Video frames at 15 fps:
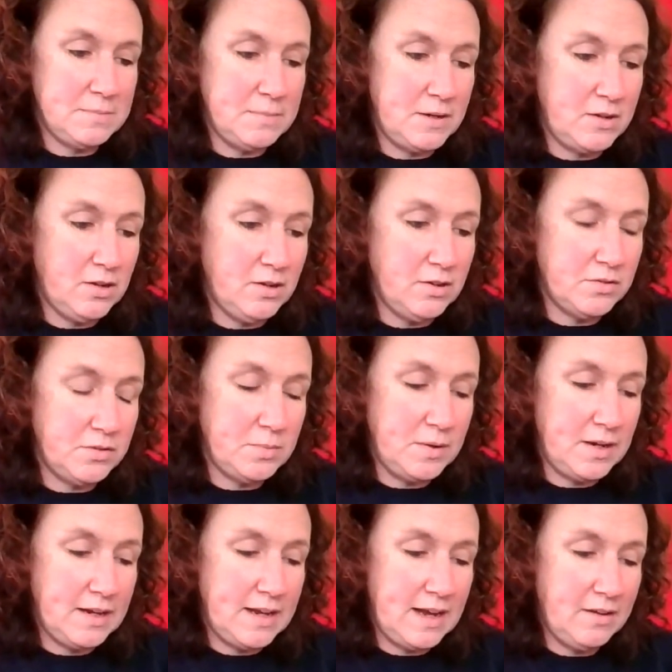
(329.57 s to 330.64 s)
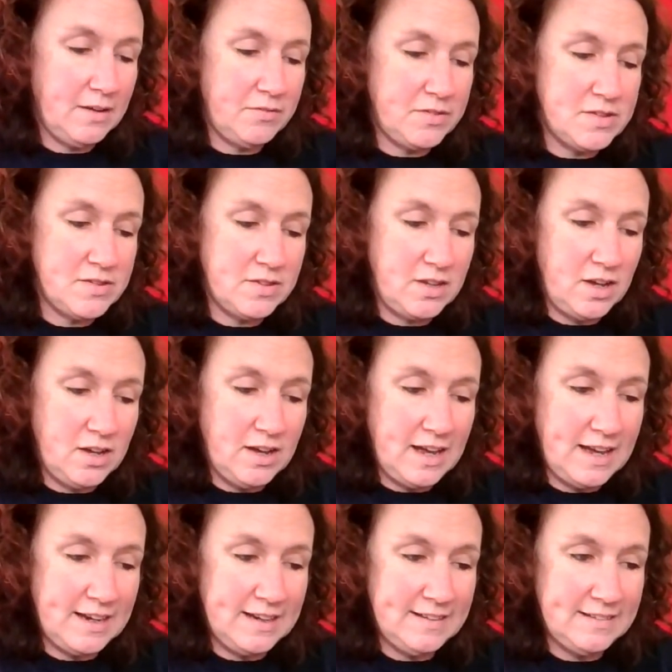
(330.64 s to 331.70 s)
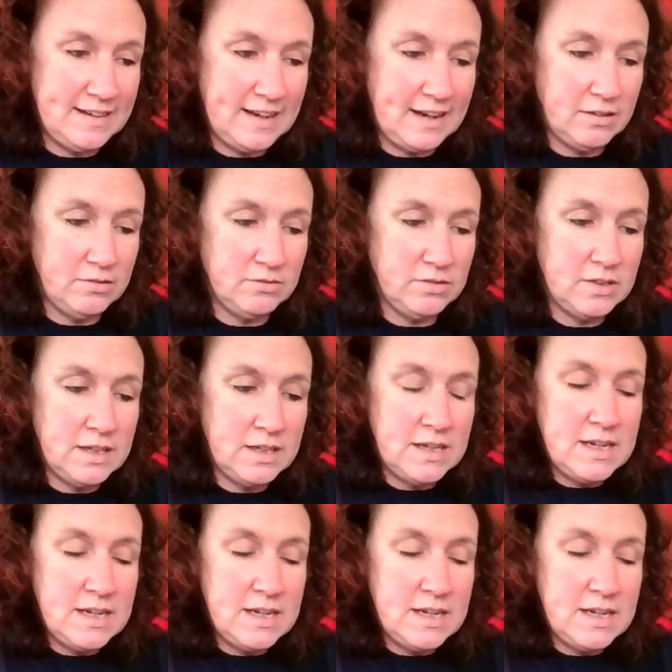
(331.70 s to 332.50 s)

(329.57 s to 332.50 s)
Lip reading: because we're going to have the skirt hanging down,